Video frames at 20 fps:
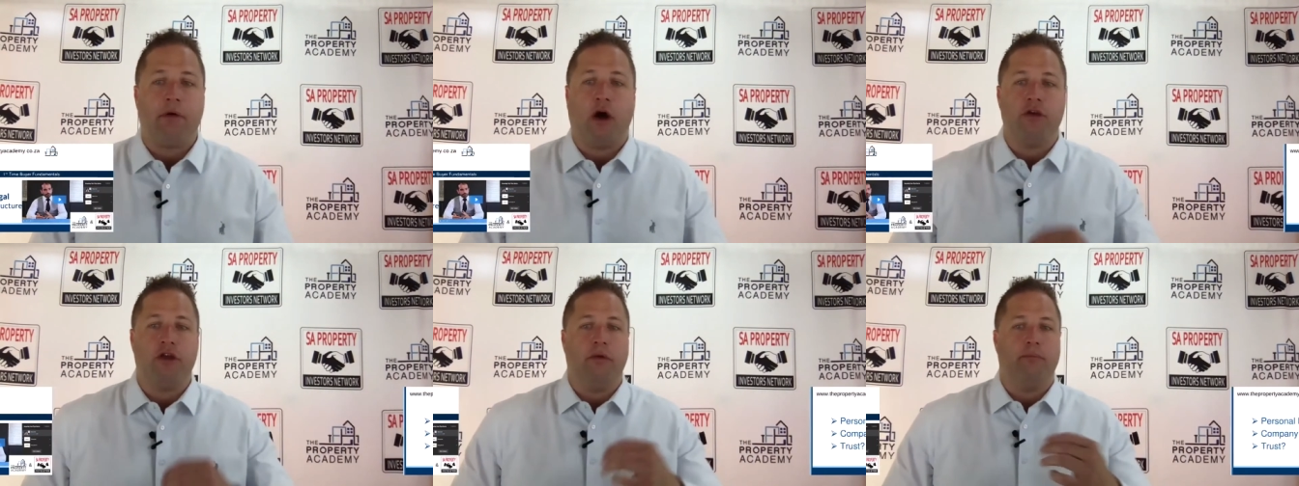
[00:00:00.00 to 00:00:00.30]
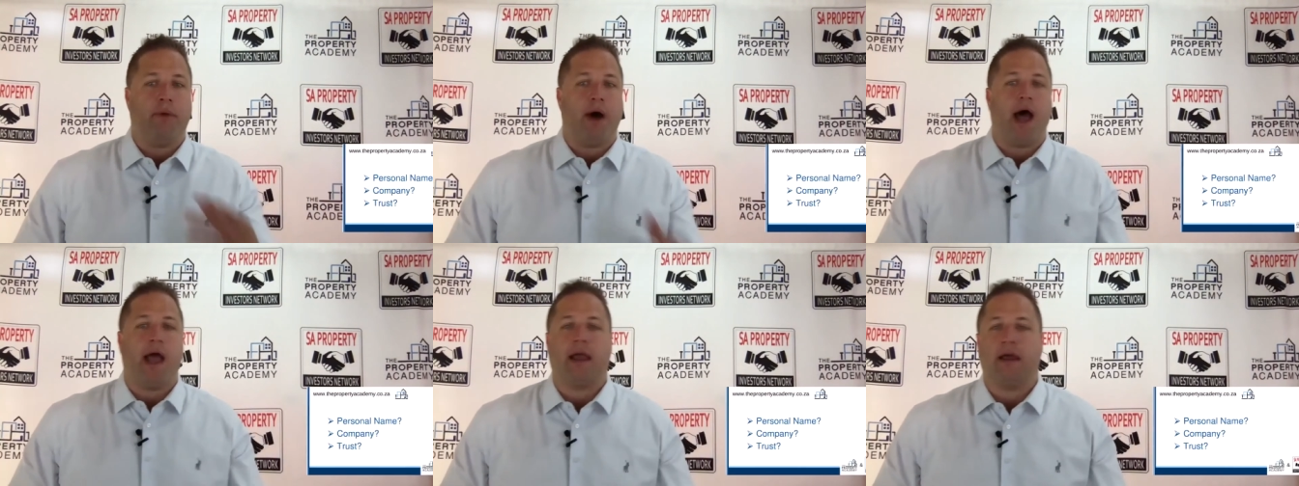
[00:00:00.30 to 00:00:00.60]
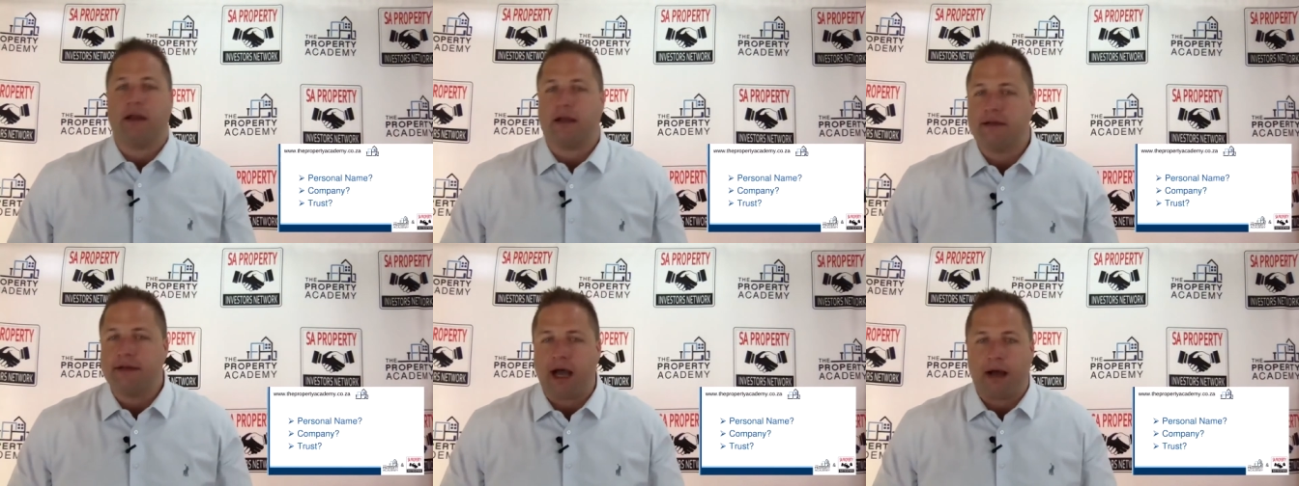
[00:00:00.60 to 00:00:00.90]
Are you buying
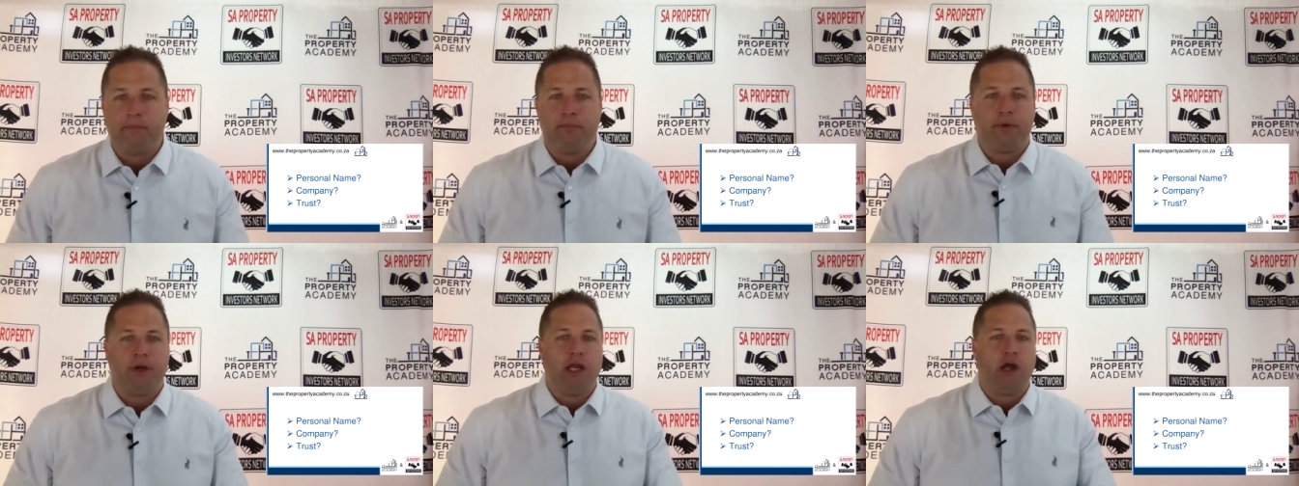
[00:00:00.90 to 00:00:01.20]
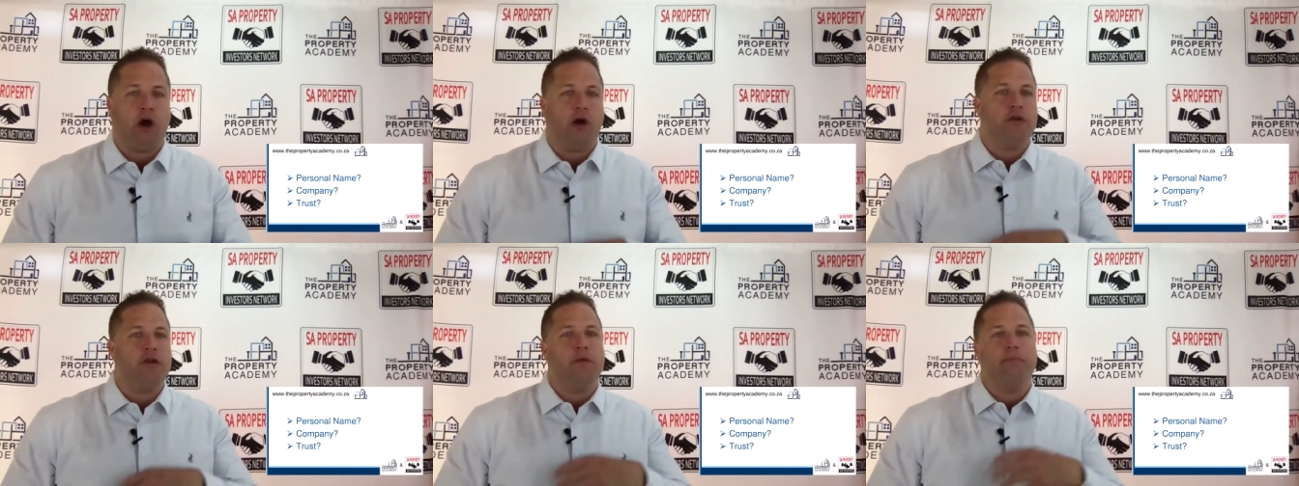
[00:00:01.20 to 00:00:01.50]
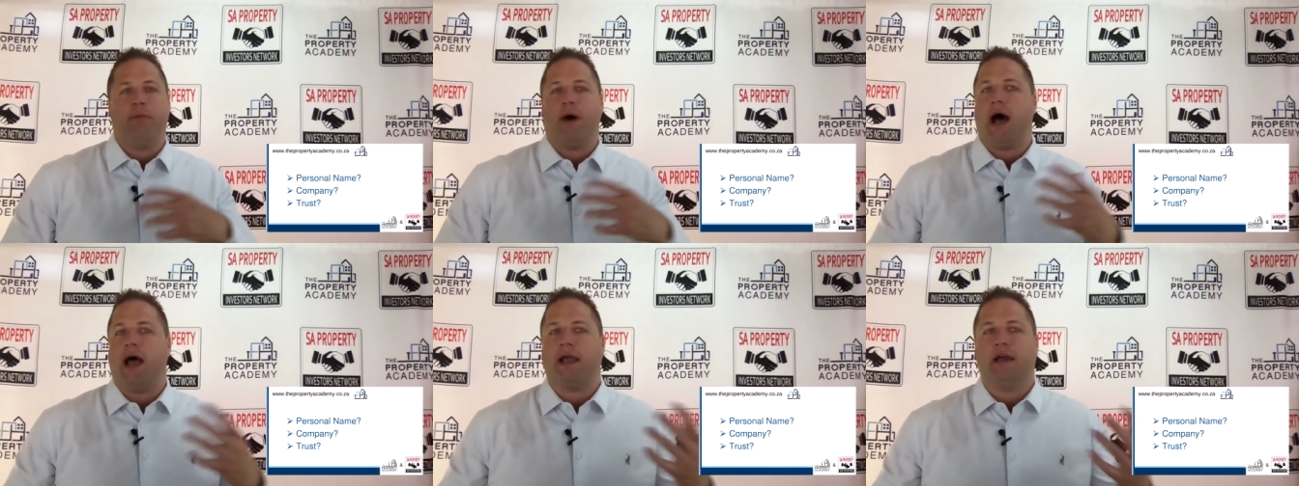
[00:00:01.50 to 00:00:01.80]
in a company? Are you
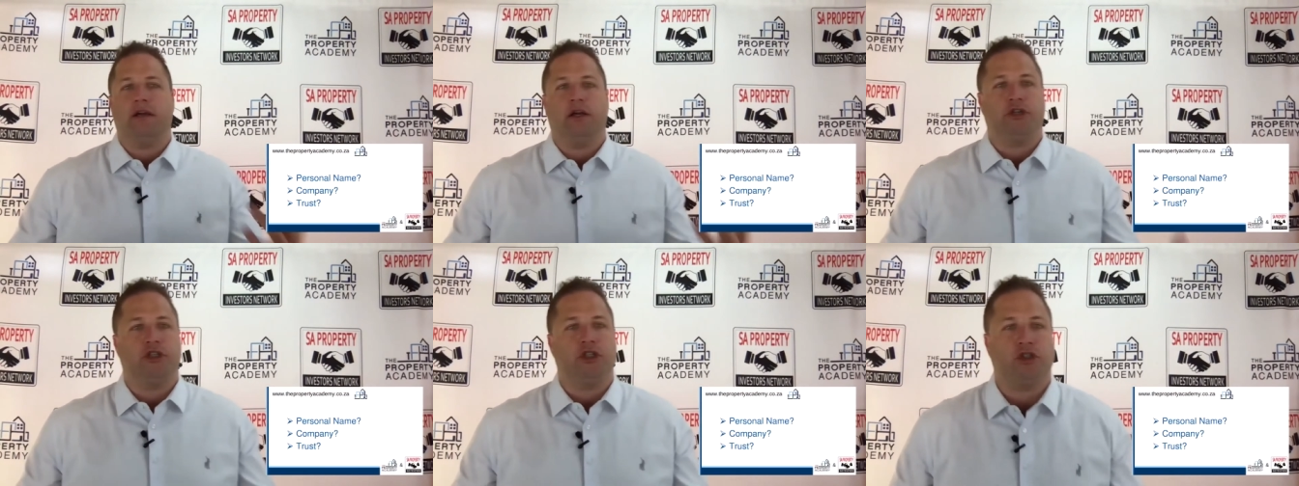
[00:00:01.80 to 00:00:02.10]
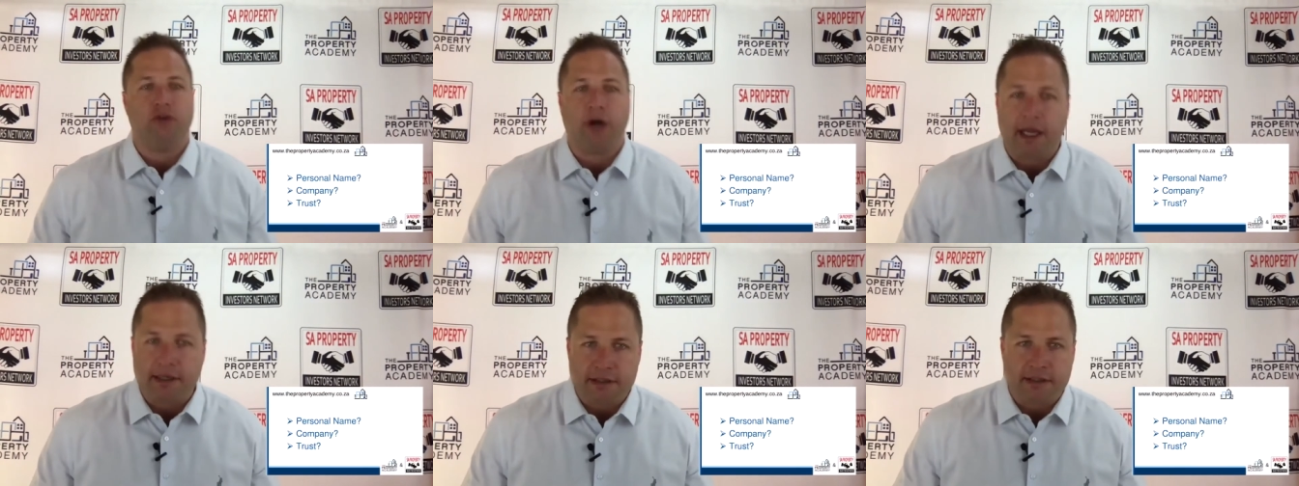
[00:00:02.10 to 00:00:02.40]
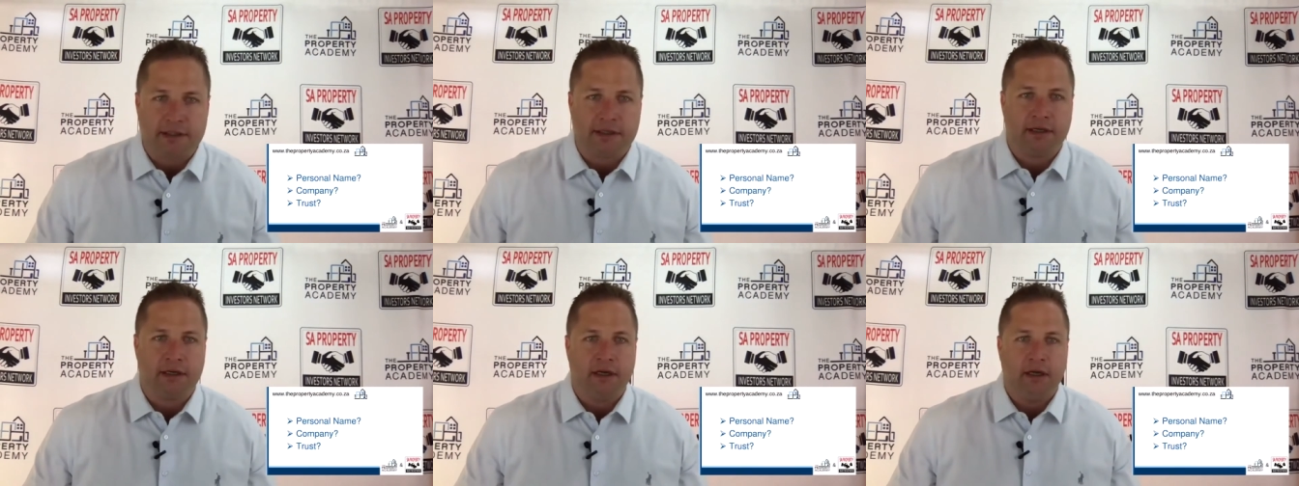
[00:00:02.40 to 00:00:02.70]
buying in a
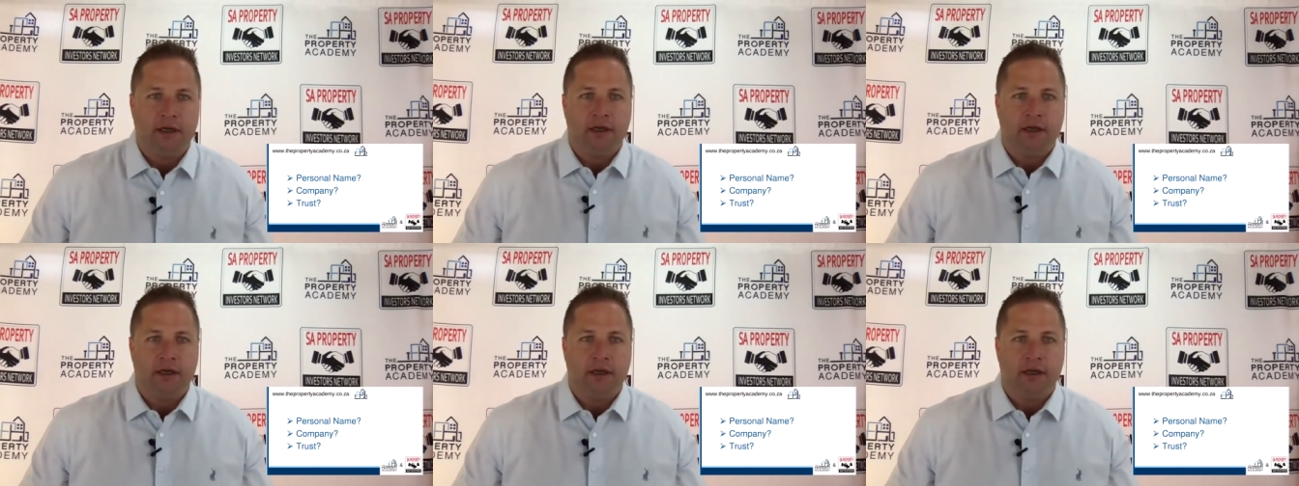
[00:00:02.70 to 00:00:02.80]
trust?